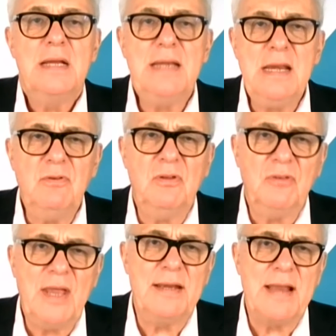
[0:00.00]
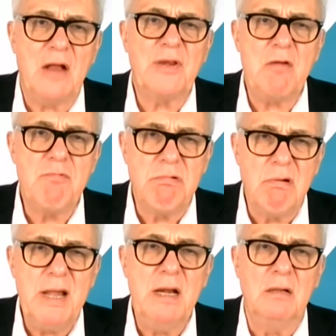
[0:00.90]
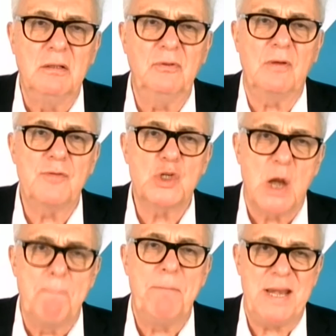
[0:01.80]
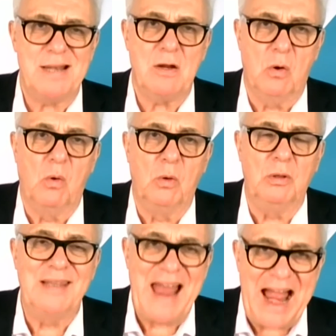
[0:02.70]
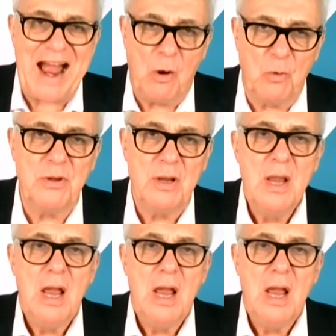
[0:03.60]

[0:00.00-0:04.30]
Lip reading: needs to send out a real sort of trumpet call loud